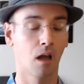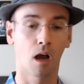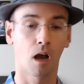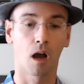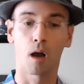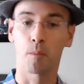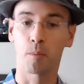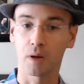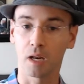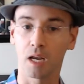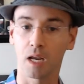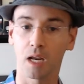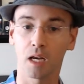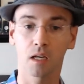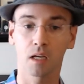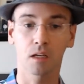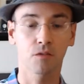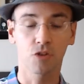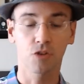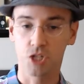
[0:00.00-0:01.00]

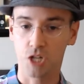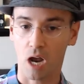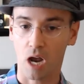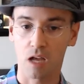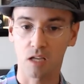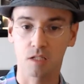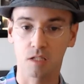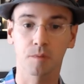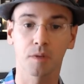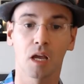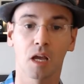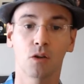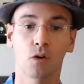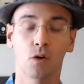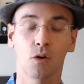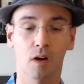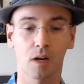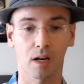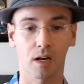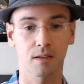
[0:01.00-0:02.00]
playing jazz piano,
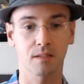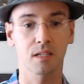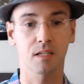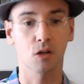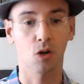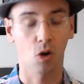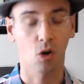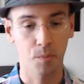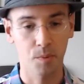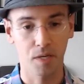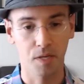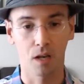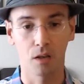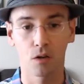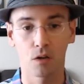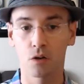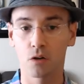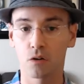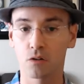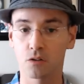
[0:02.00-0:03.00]
classical
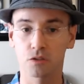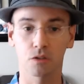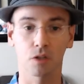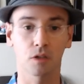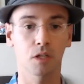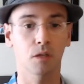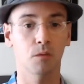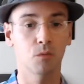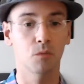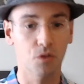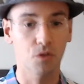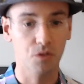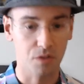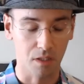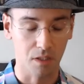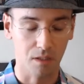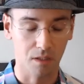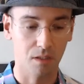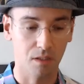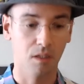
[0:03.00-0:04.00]
piano, studying
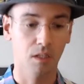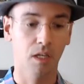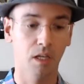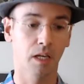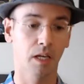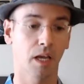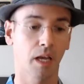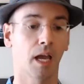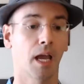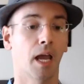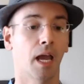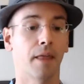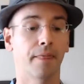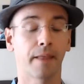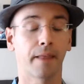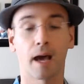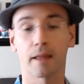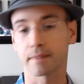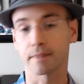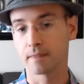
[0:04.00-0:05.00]
music. And
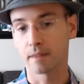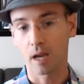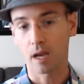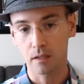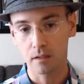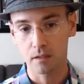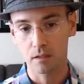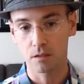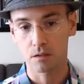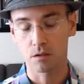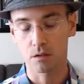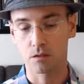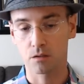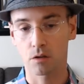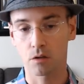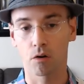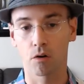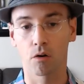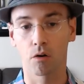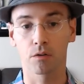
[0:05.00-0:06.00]
at 19 years
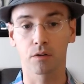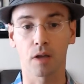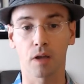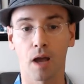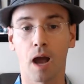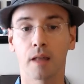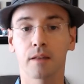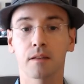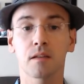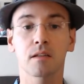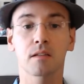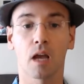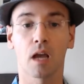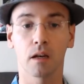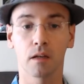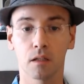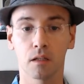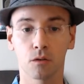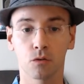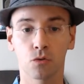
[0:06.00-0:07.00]
old, I
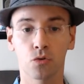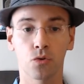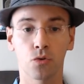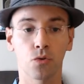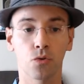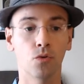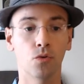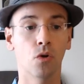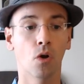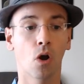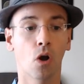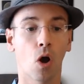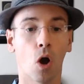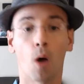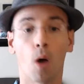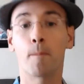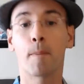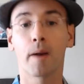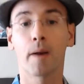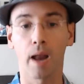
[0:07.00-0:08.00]
decided to
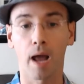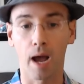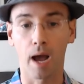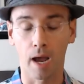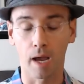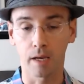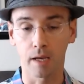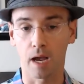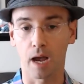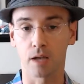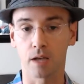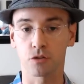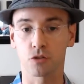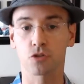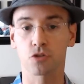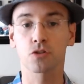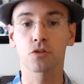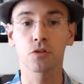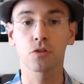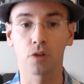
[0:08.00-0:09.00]
apply as a
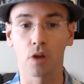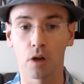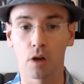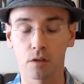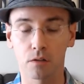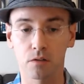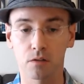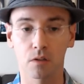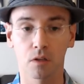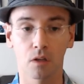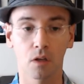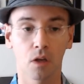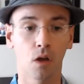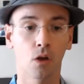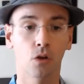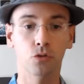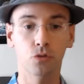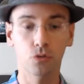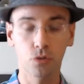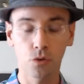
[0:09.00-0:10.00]
student
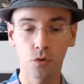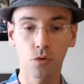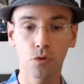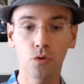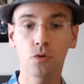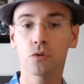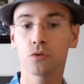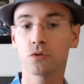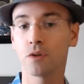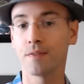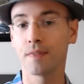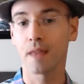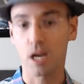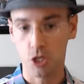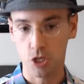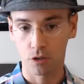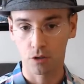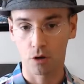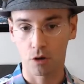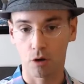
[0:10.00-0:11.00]
to the
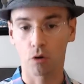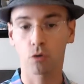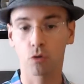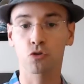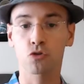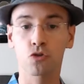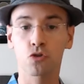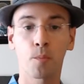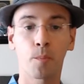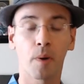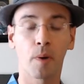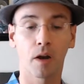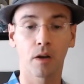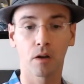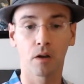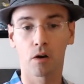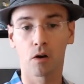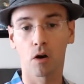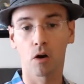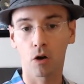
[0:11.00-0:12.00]
National
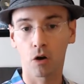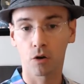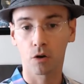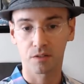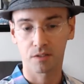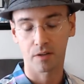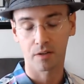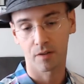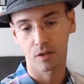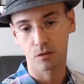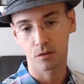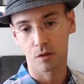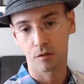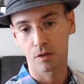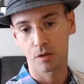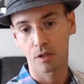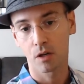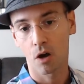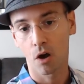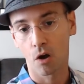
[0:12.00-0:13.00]
Superior
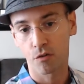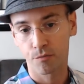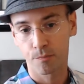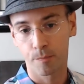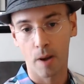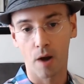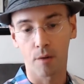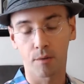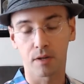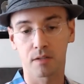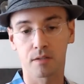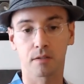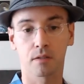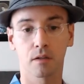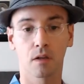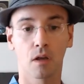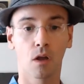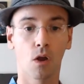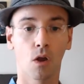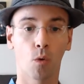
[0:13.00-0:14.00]
Conservatory of Paris,
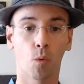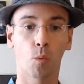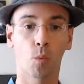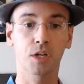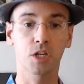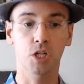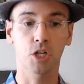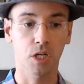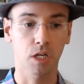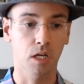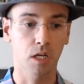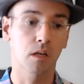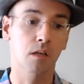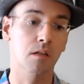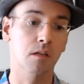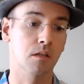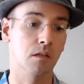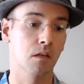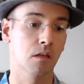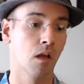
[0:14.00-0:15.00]
which
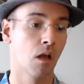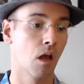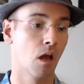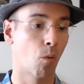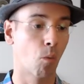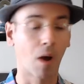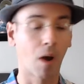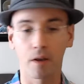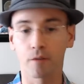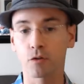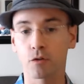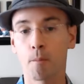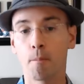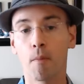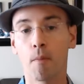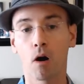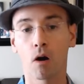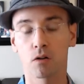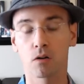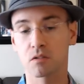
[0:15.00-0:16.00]
is one of the
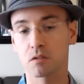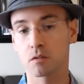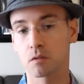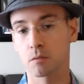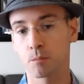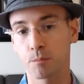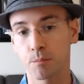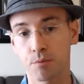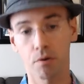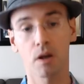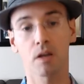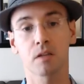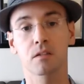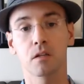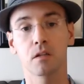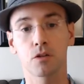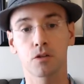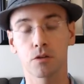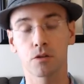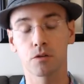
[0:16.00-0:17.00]
most
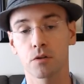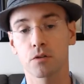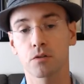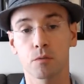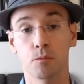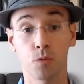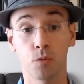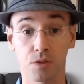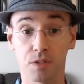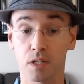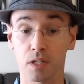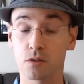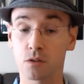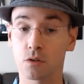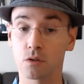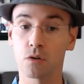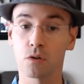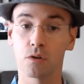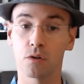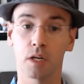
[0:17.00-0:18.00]
prestigious music
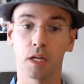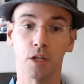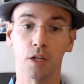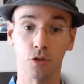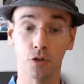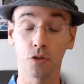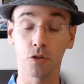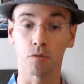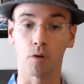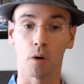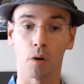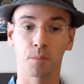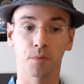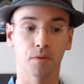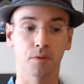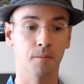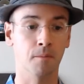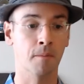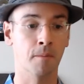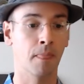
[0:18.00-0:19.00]
schools in Europe.
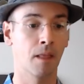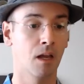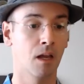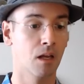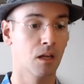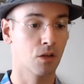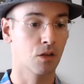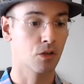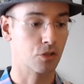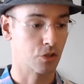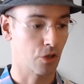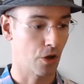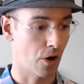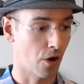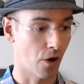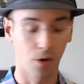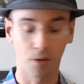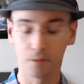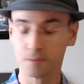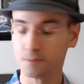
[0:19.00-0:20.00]

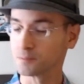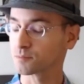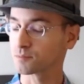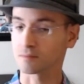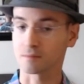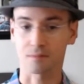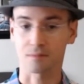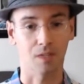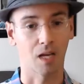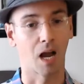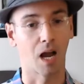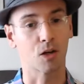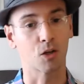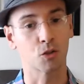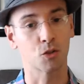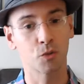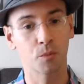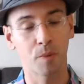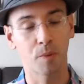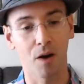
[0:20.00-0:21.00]
So I go
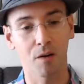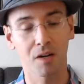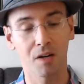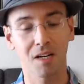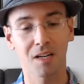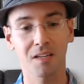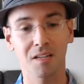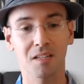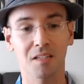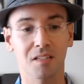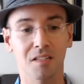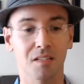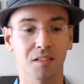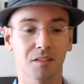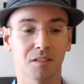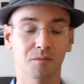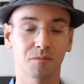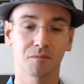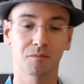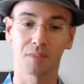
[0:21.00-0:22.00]
to Paris,
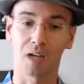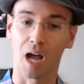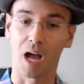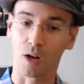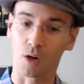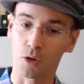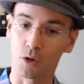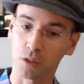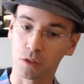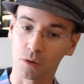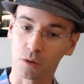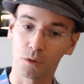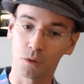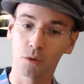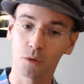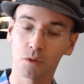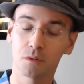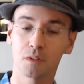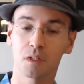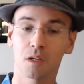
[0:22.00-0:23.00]
I go
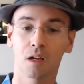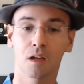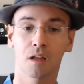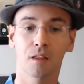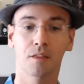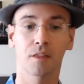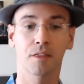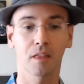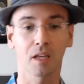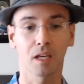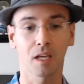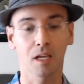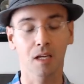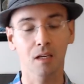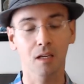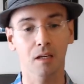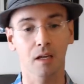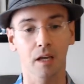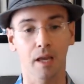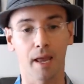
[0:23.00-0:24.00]
through the
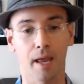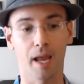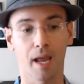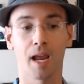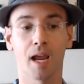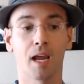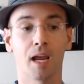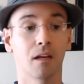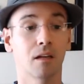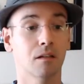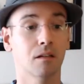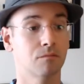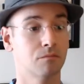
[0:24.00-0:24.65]
thing, and